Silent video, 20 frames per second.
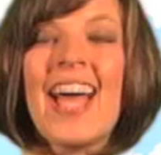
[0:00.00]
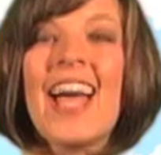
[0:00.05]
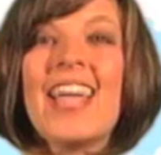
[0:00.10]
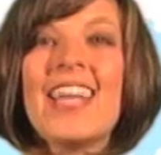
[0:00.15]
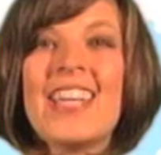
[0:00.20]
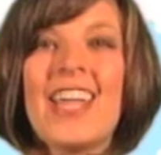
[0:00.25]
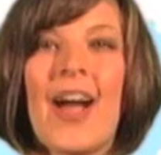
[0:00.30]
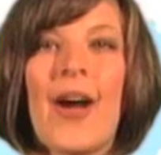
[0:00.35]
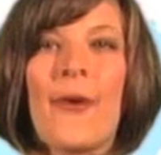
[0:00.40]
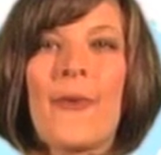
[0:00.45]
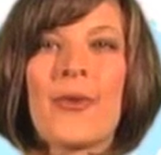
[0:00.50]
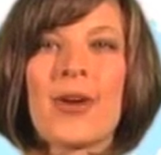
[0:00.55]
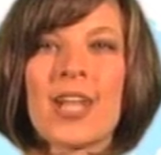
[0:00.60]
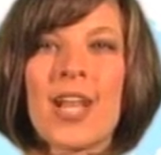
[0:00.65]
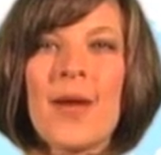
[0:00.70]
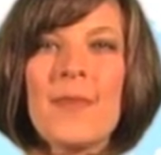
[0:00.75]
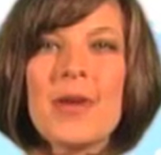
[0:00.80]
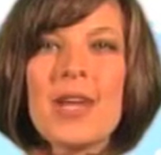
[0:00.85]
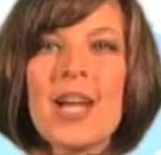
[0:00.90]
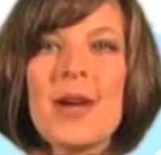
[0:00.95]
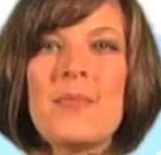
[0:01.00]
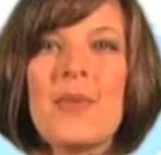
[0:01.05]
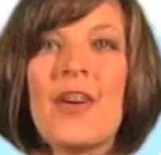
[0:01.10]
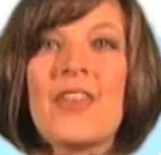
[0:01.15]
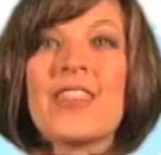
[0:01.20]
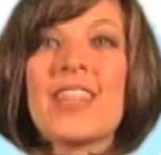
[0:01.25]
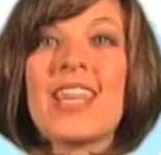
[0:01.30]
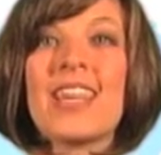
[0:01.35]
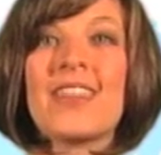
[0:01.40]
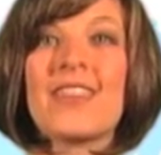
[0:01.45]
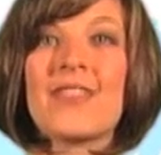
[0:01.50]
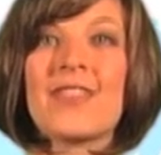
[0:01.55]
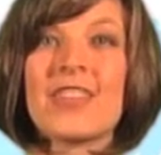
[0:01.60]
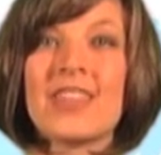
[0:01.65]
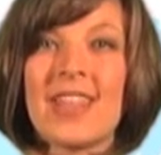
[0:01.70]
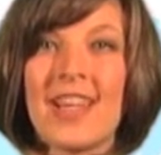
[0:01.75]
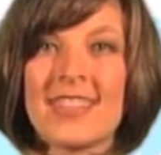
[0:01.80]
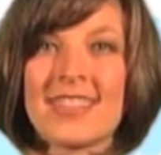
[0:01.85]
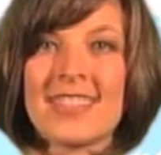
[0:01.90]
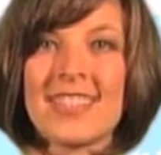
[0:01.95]
Now, we're coming up on the end of the
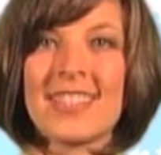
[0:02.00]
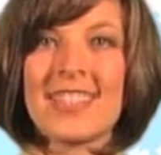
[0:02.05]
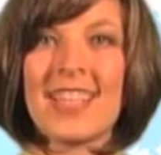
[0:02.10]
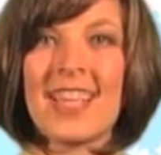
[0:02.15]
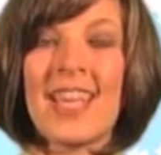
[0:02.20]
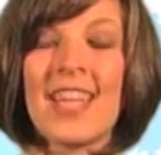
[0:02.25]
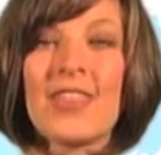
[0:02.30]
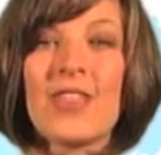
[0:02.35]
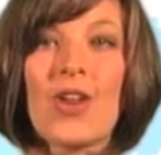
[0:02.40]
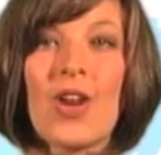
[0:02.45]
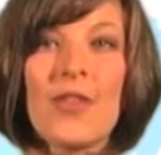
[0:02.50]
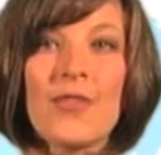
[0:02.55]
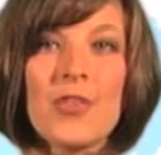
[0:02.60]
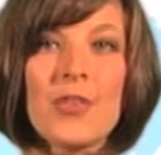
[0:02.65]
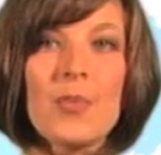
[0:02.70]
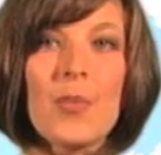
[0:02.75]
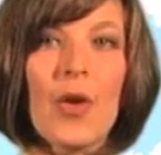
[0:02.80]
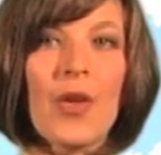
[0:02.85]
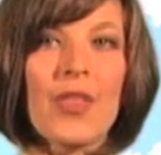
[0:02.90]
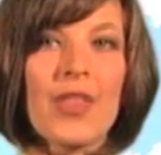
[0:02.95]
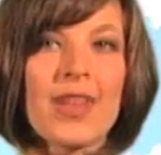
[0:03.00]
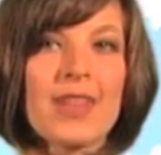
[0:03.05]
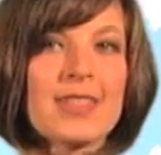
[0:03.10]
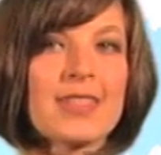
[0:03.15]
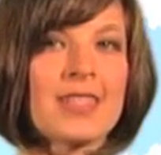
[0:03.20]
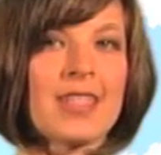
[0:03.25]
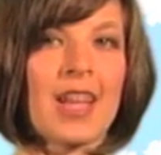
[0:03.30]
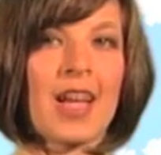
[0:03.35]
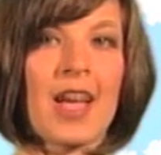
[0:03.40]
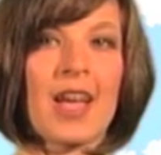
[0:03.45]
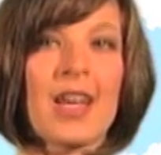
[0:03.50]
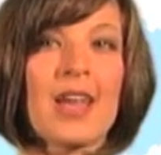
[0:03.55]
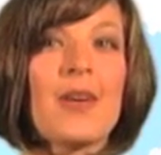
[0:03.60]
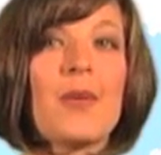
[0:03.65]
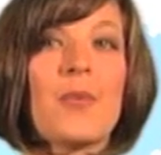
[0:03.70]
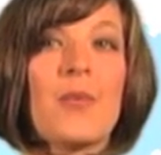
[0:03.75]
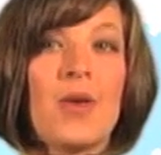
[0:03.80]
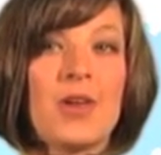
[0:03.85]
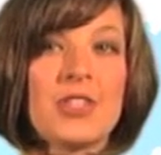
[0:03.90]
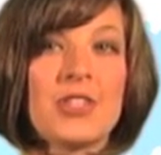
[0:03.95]
lesson, and there are a few more things that I
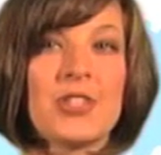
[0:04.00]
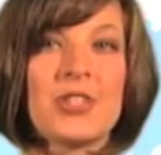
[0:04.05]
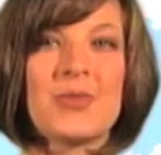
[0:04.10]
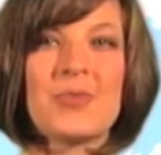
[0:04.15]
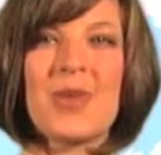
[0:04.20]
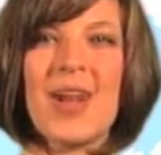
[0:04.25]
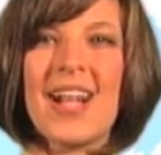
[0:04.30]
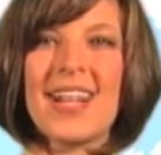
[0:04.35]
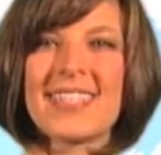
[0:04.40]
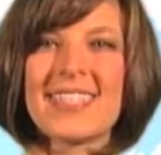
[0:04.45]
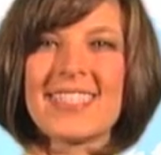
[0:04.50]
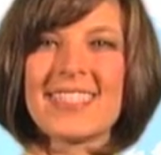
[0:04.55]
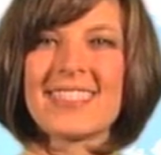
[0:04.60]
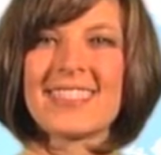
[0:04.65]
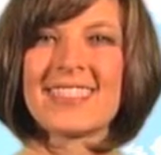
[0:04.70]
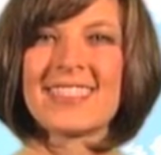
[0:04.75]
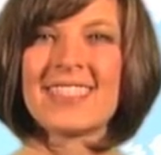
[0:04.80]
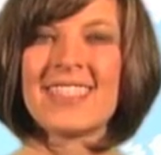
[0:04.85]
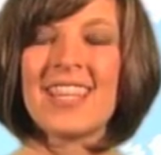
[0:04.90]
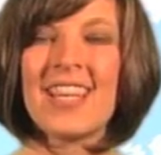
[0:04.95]
want you to practice.